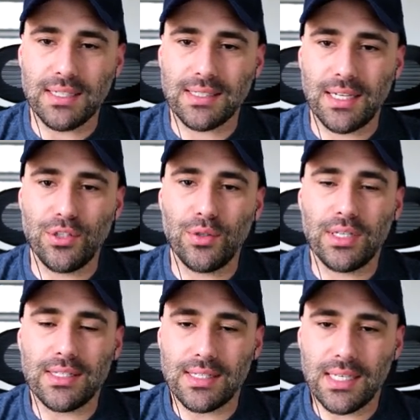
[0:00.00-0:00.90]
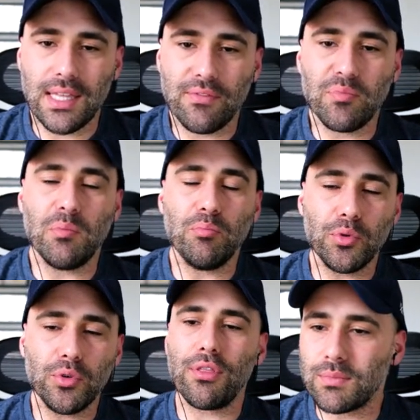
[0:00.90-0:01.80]
that you can see they've been
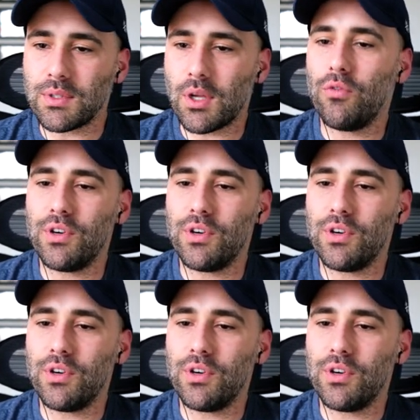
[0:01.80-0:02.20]
put over